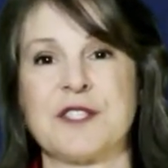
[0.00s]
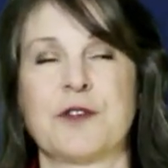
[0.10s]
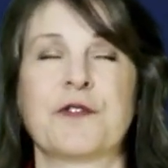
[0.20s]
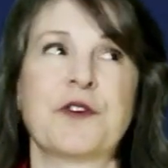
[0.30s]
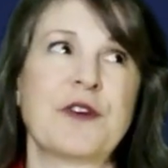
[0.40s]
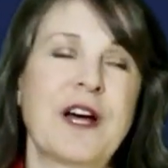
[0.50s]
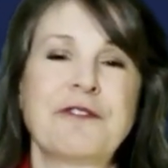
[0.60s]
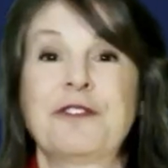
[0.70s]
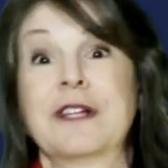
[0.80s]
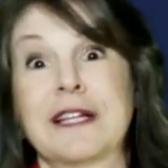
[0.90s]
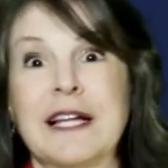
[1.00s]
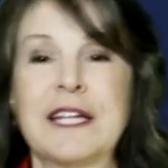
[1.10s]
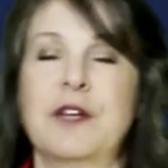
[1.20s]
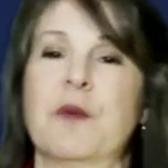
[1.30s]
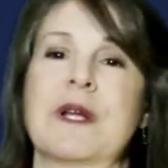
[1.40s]
So if you're not feeling like
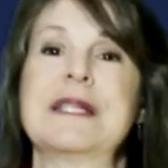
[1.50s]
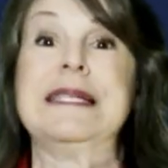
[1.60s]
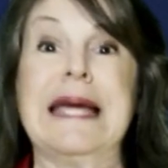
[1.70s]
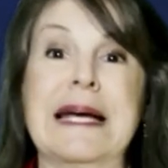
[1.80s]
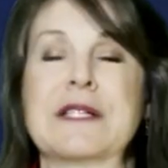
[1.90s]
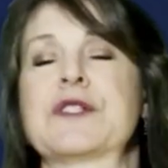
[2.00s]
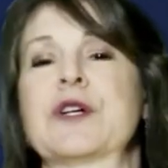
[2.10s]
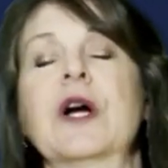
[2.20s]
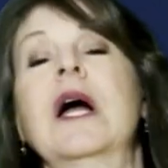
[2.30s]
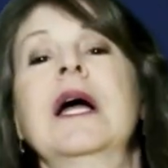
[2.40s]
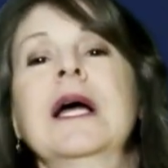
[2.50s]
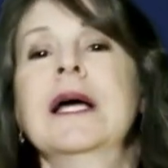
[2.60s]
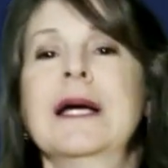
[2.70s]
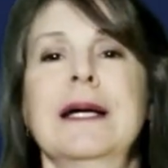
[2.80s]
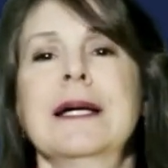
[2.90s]
you want to dance or
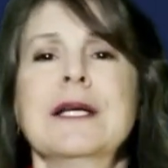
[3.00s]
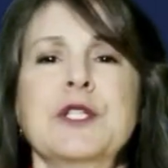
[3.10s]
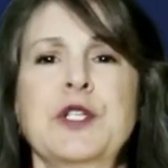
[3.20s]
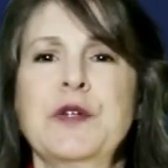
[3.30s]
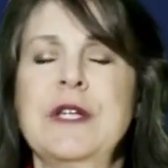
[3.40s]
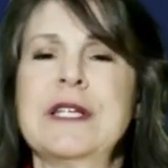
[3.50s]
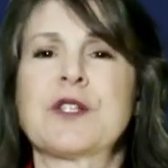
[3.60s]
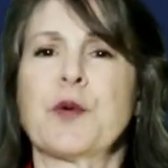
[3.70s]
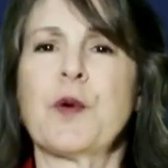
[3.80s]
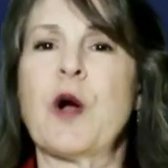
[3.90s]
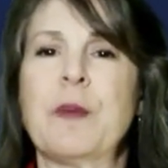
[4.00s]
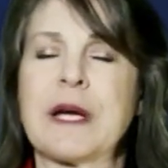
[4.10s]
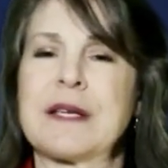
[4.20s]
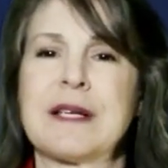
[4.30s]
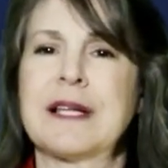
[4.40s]
do these
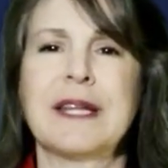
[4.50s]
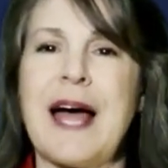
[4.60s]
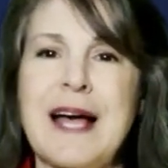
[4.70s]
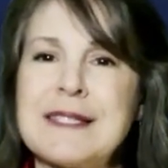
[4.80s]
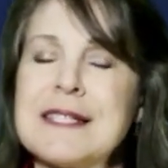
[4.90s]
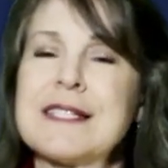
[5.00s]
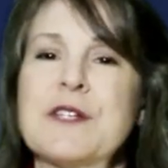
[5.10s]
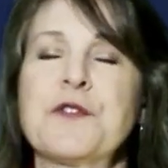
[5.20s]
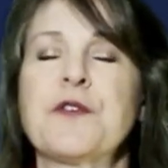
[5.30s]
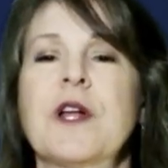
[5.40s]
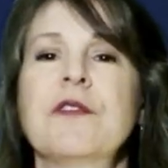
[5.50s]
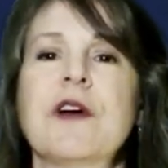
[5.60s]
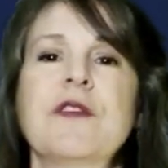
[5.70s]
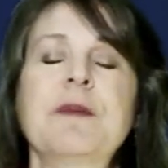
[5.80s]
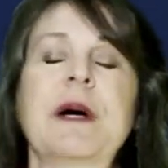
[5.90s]
aerobic classes in front of
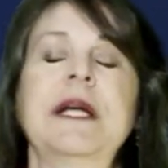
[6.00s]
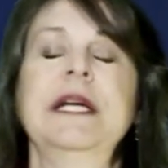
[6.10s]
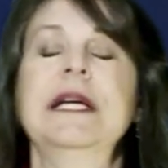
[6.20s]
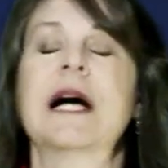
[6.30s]
everybody,